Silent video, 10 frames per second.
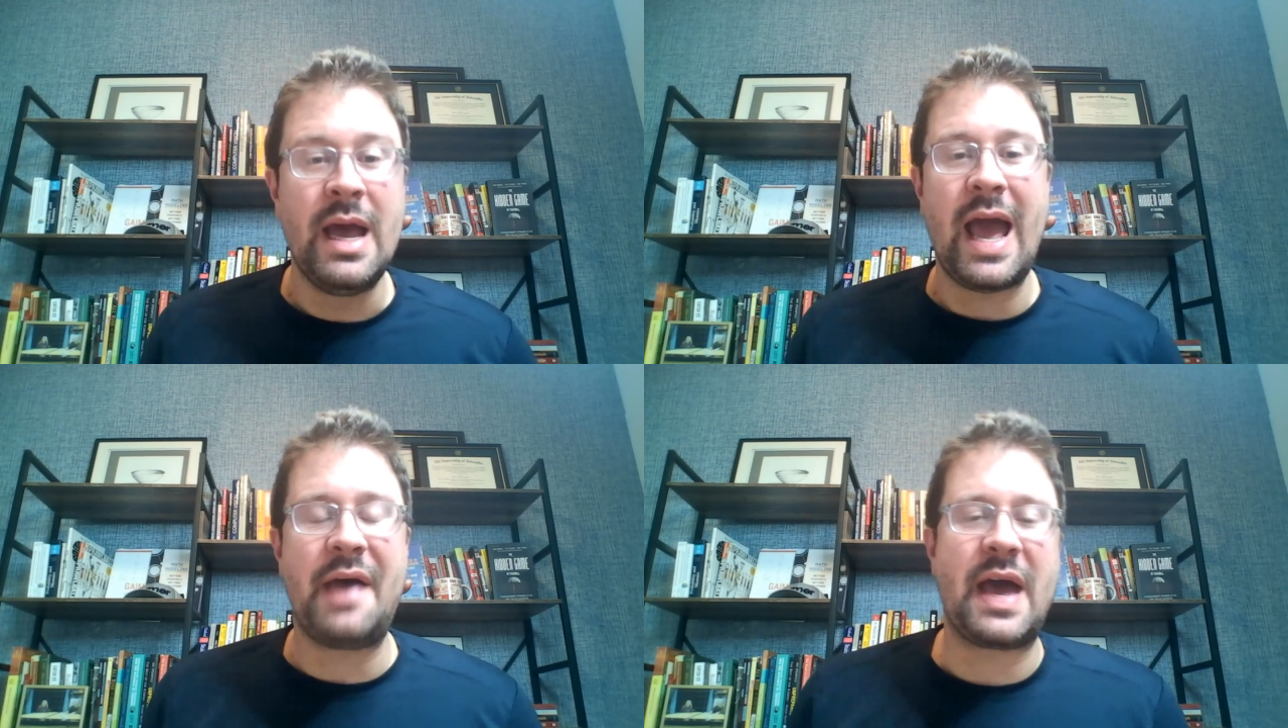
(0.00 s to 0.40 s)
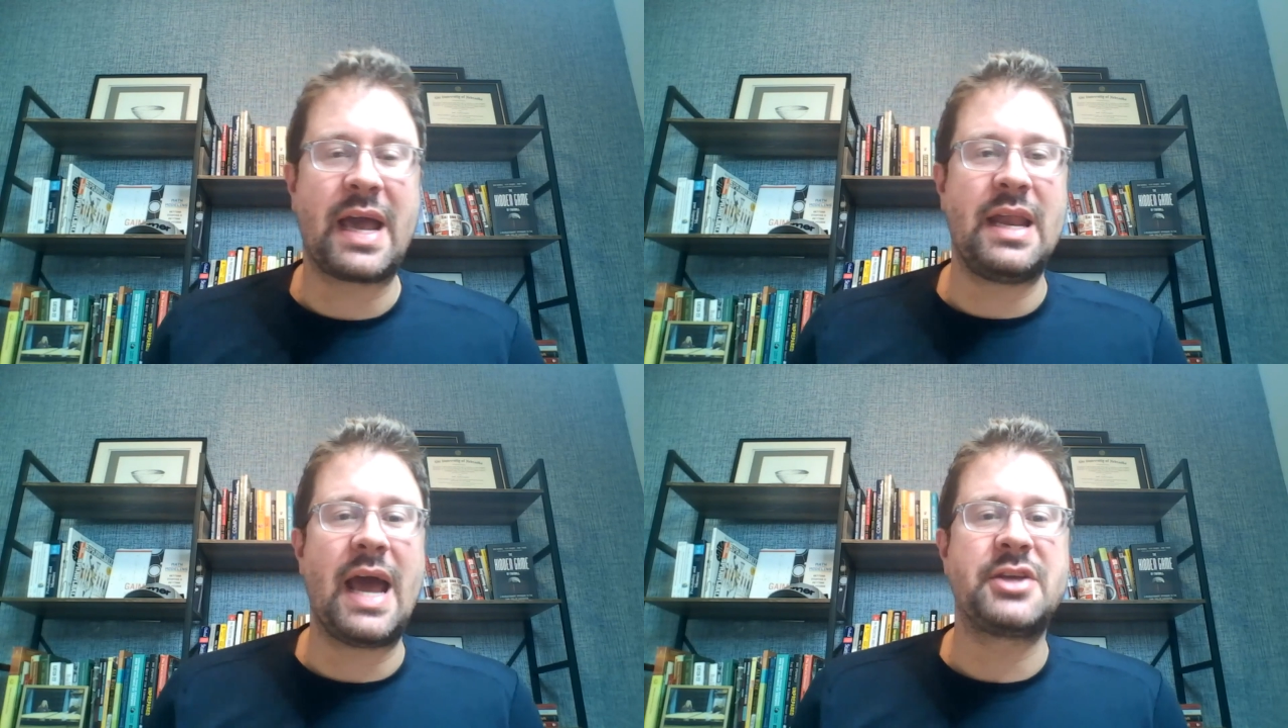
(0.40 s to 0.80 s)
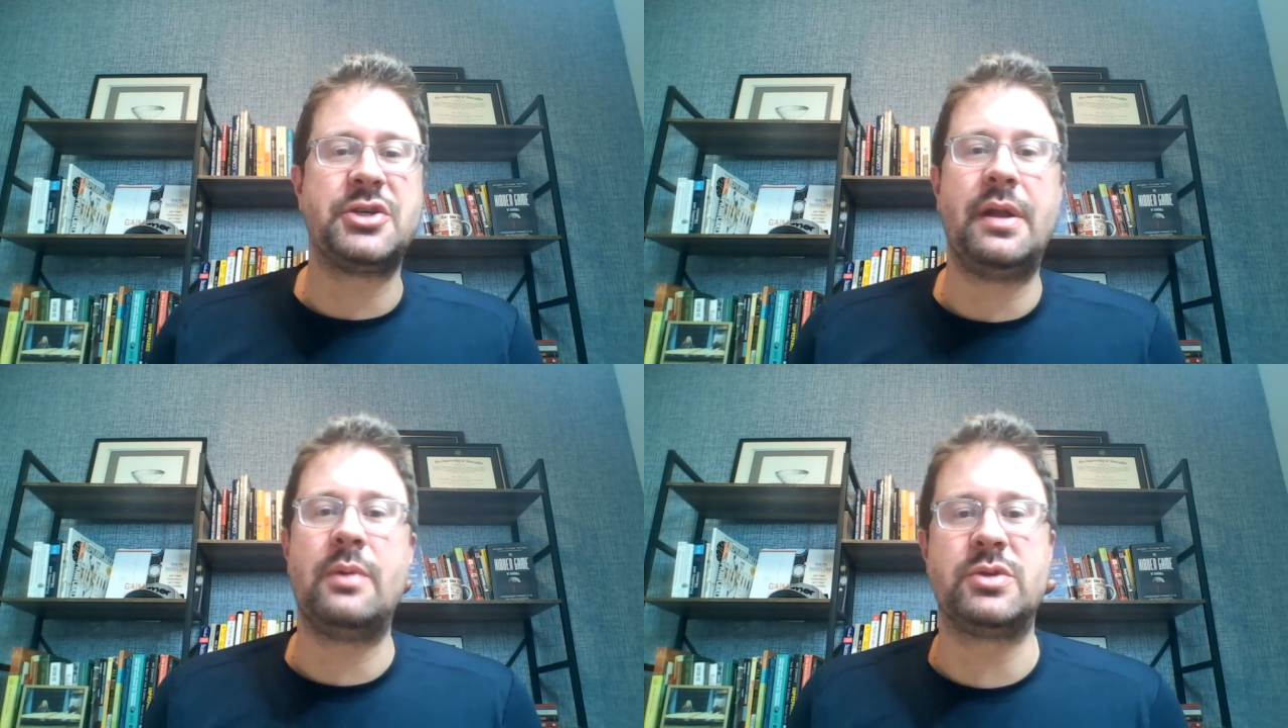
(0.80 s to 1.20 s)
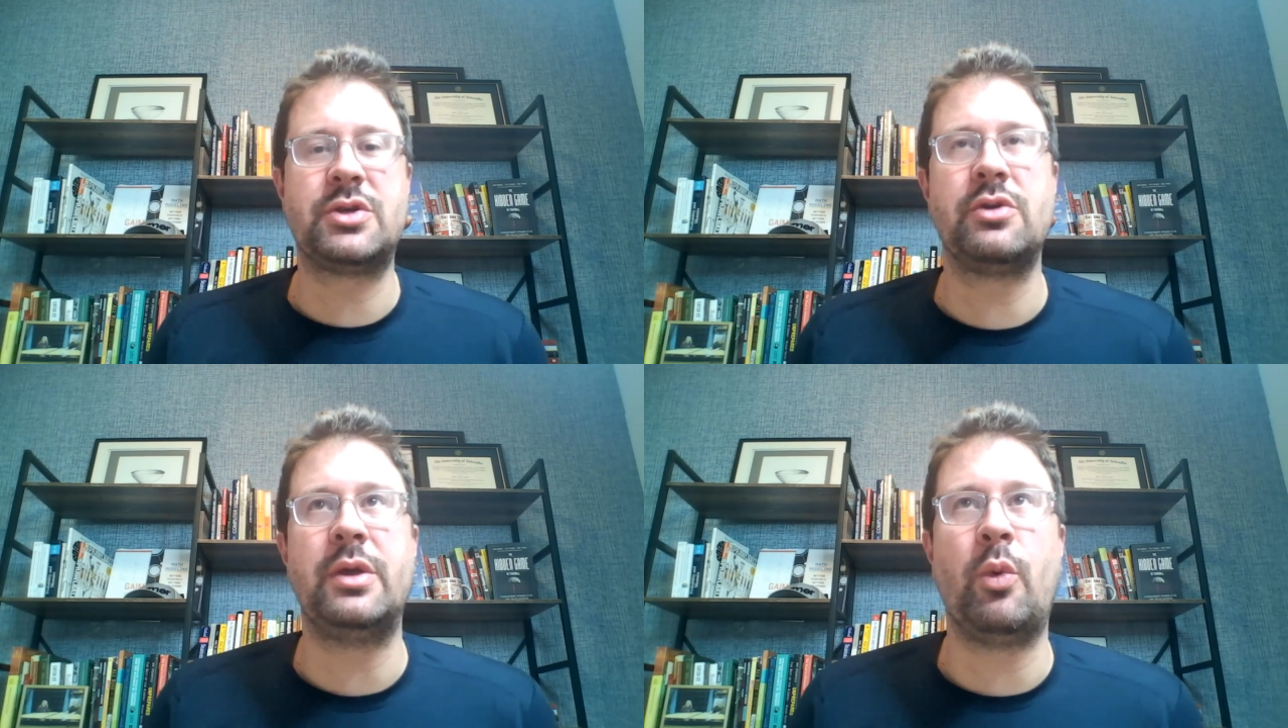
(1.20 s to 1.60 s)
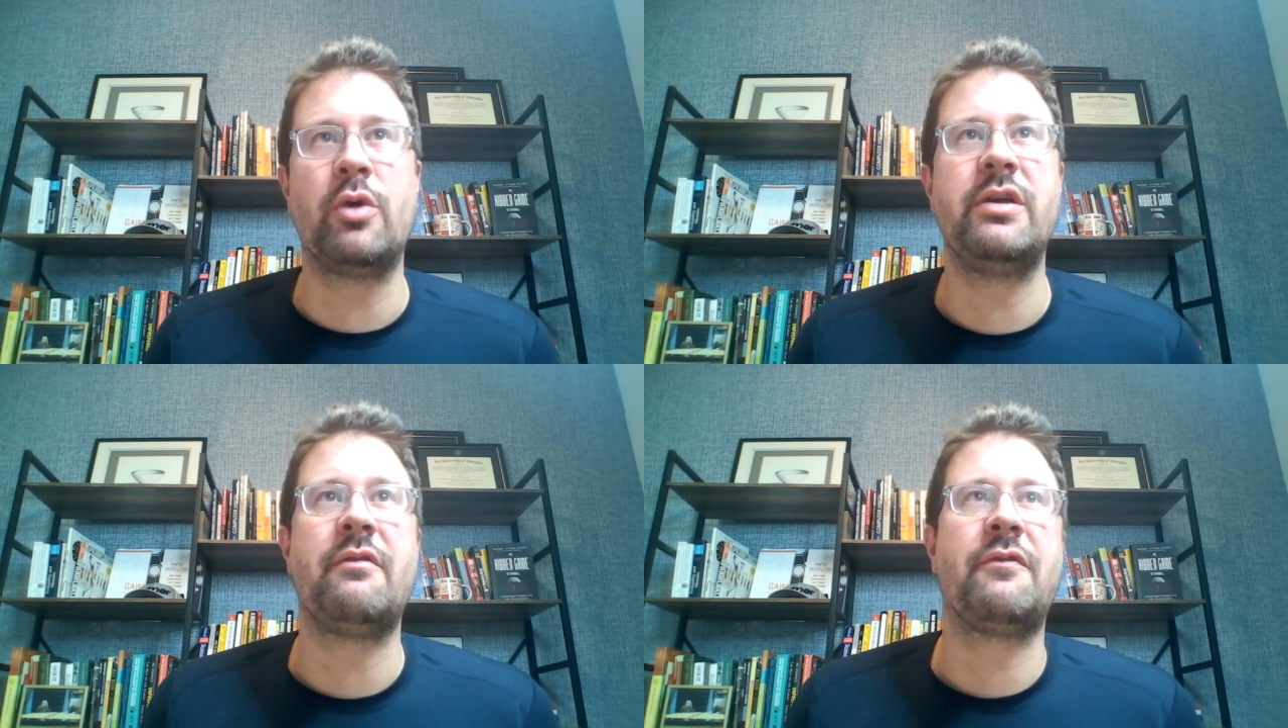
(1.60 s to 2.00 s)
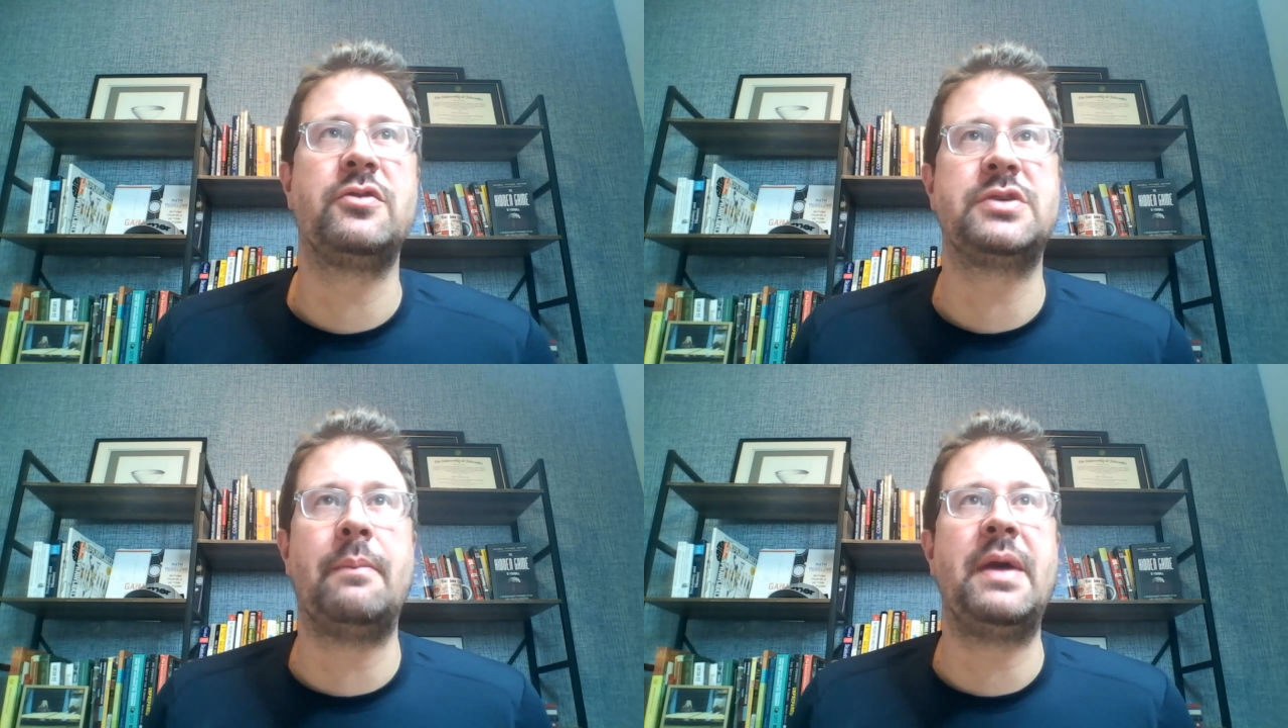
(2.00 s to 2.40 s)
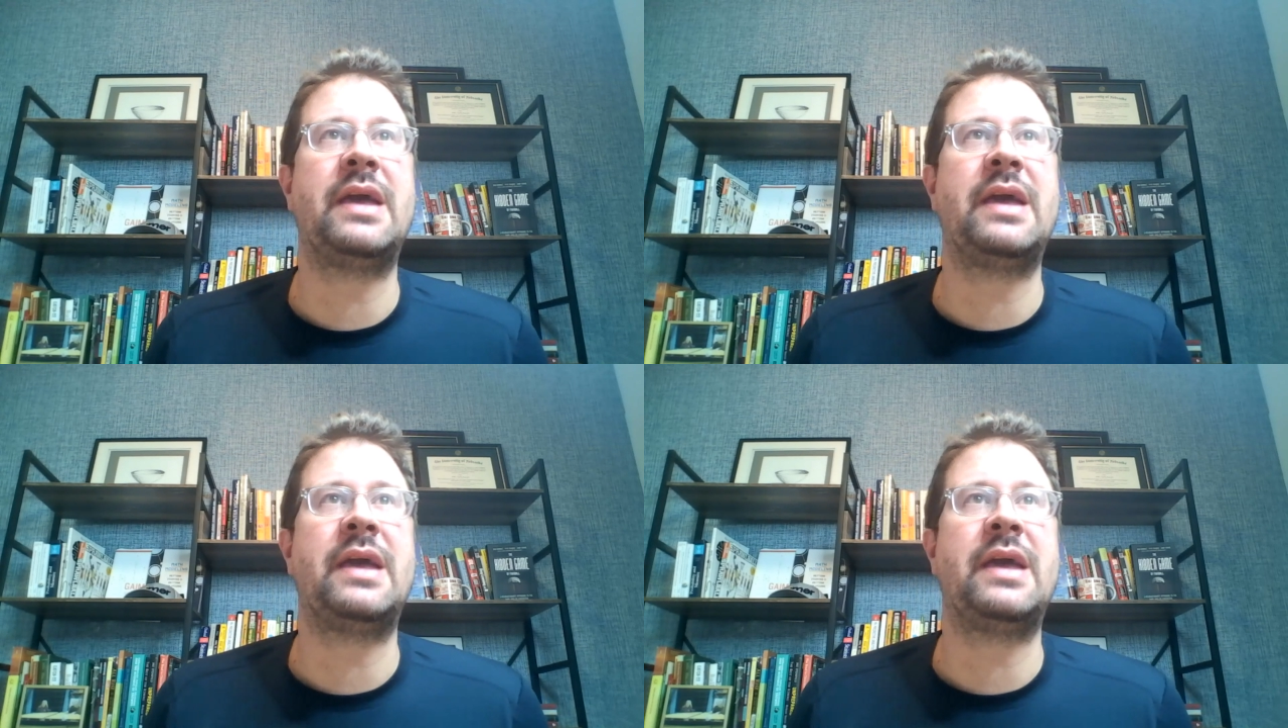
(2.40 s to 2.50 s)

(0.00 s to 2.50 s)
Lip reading: had that connection and was certainly worthy of a first-round